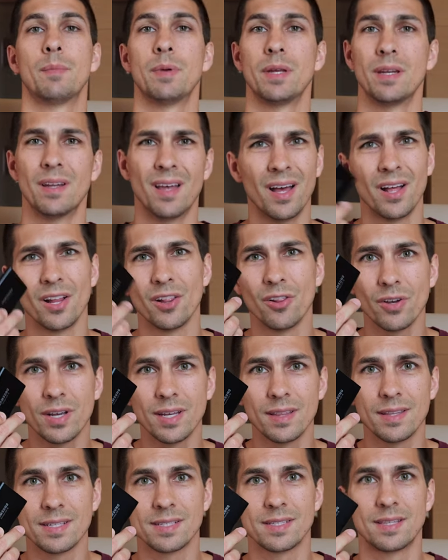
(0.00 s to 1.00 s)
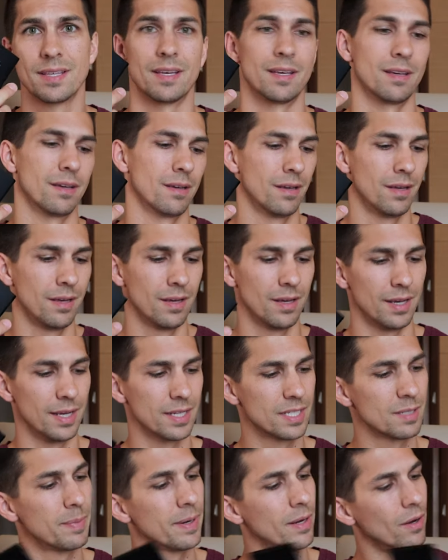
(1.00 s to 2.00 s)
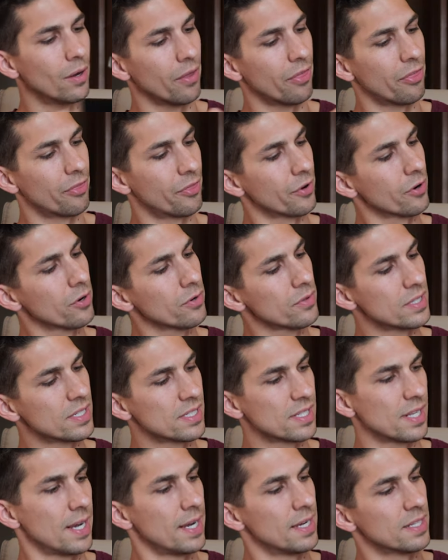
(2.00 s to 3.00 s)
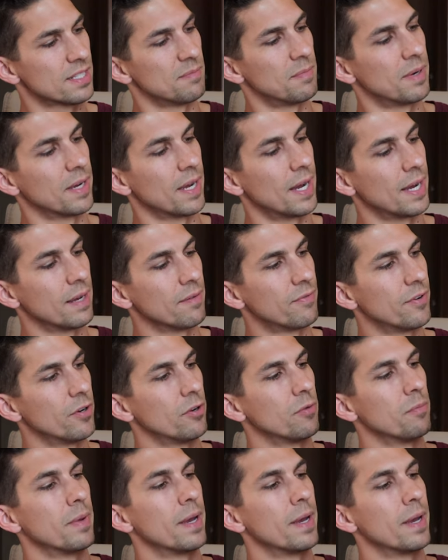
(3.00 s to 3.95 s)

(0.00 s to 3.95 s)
I mean, look at this thing. It's about a third the size of my iPhone